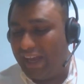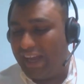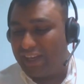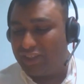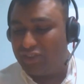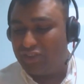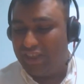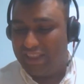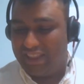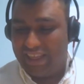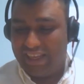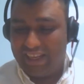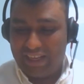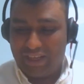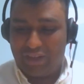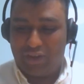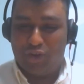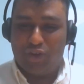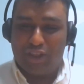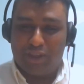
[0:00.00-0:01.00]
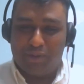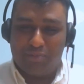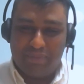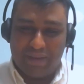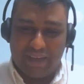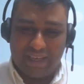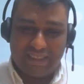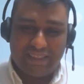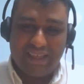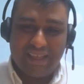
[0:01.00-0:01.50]
actually think like you're the
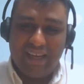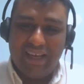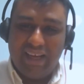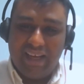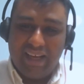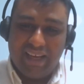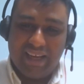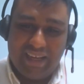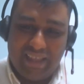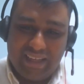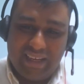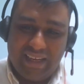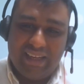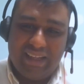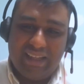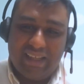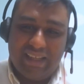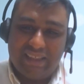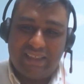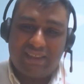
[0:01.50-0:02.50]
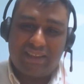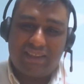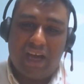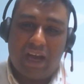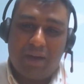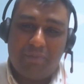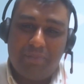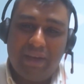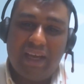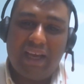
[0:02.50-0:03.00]
best in this
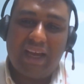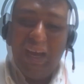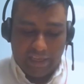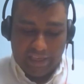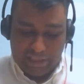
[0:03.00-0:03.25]
topic.